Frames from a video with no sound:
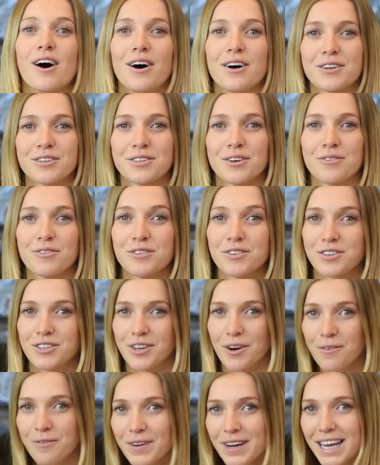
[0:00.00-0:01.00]
Also,
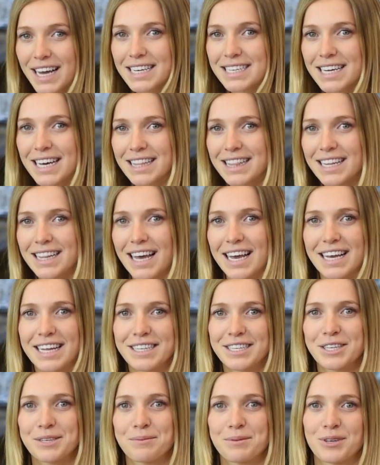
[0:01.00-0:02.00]
don't forget to hit the like
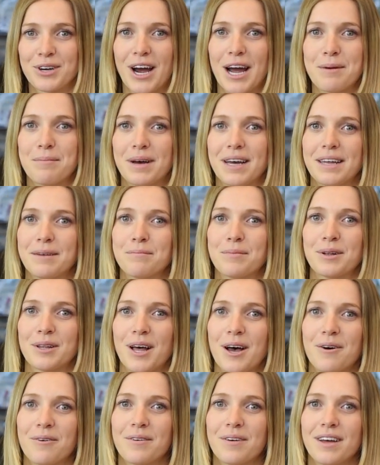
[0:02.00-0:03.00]
and subscribe button
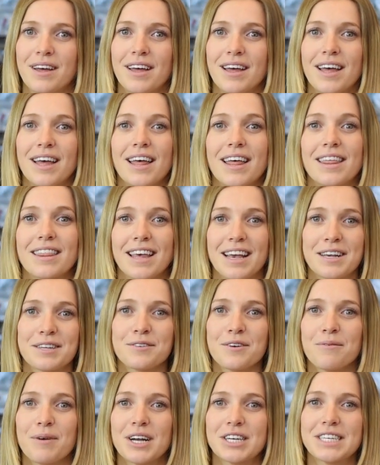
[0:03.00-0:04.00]
below. Thanks
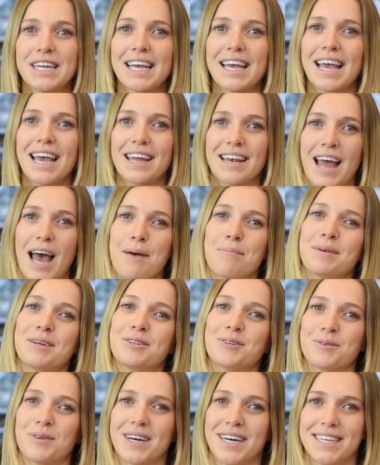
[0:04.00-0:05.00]
for watching and happy
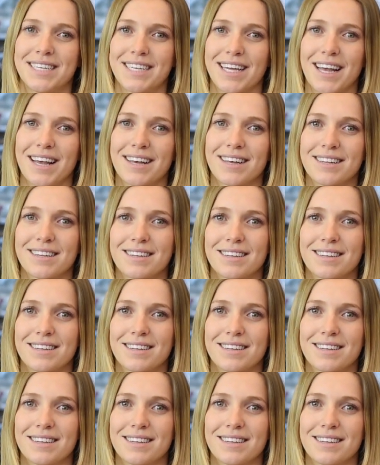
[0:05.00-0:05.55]
tool hunting.